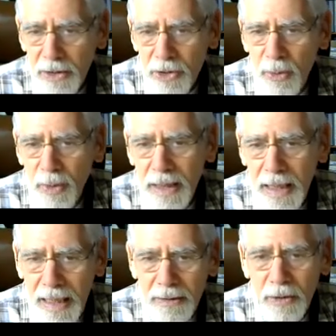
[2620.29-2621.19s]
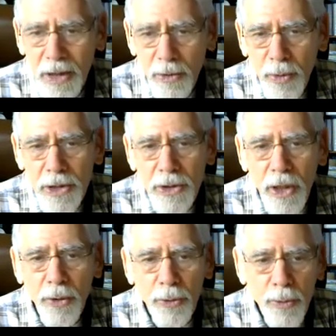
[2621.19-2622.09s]
So we can't increase
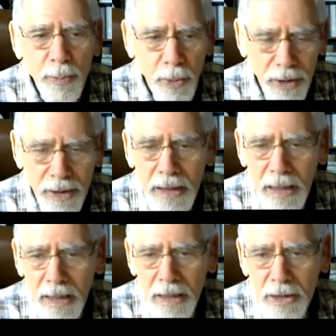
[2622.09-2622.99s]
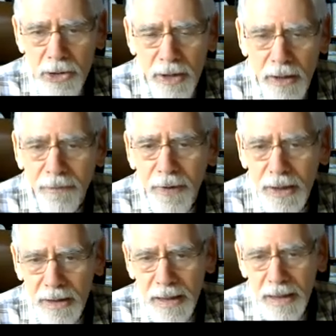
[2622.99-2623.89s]
our throughput
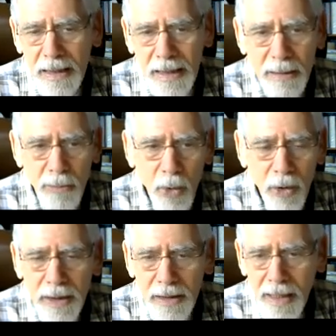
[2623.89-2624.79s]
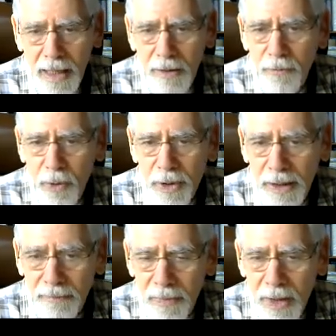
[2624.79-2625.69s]
significantly anymore in
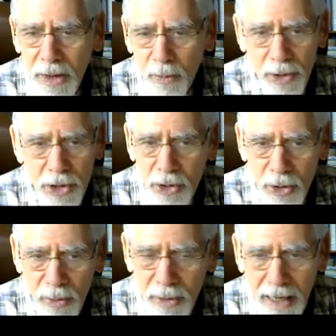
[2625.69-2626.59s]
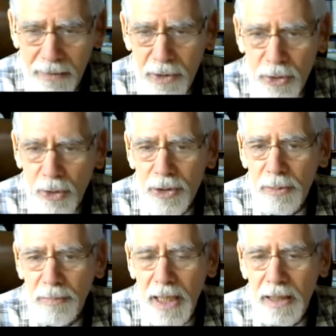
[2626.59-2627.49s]
California. We just don't have the dirt
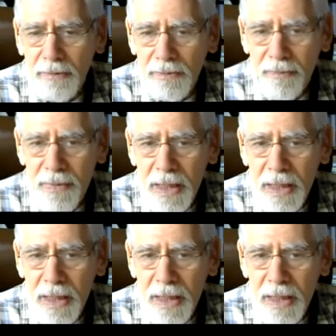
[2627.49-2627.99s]
to pave.